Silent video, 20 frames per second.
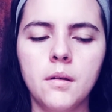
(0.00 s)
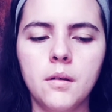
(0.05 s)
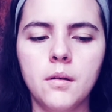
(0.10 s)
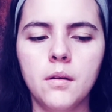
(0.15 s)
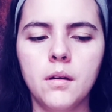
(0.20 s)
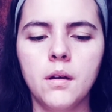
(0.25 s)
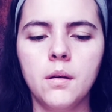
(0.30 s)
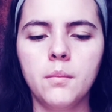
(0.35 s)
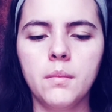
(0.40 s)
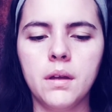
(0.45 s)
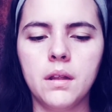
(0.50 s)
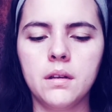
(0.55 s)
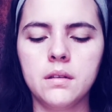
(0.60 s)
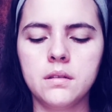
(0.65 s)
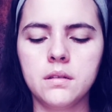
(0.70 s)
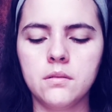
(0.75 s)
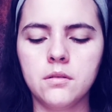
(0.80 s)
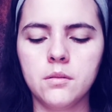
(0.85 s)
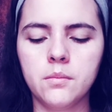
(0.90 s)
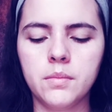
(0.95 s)
What
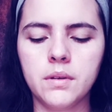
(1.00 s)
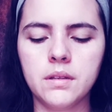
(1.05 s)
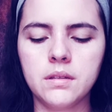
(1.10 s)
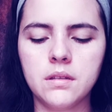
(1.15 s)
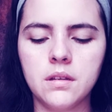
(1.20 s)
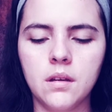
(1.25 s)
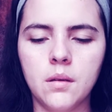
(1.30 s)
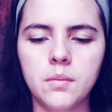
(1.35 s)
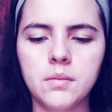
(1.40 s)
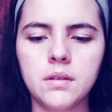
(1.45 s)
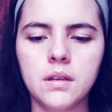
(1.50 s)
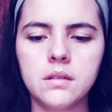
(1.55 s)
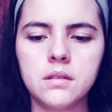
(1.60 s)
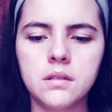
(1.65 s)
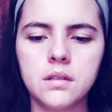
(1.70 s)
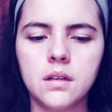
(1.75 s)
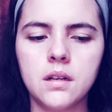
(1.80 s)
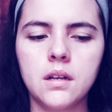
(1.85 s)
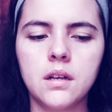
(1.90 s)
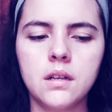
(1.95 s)
medicine will best help
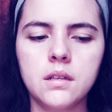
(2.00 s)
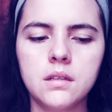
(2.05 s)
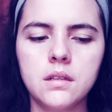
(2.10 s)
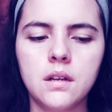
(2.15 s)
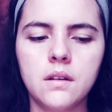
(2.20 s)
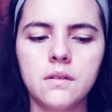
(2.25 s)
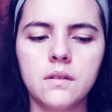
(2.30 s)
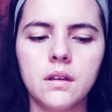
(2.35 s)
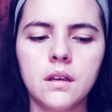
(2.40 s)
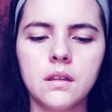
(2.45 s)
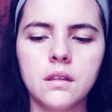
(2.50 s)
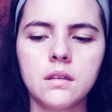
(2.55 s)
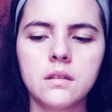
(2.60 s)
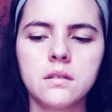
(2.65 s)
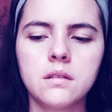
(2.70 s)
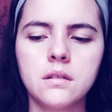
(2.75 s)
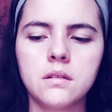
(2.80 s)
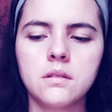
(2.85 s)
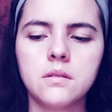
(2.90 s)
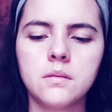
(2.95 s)
Sagittarius navigate the
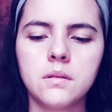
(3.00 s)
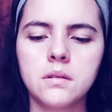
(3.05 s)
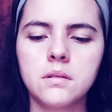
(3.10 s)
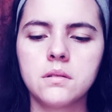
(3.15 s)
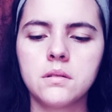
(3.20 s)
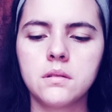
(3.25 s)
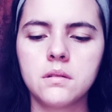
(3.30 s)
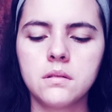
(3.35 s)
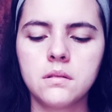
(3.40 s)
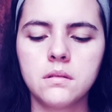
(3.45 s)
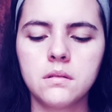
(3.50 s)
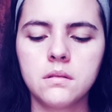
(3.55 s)
situation?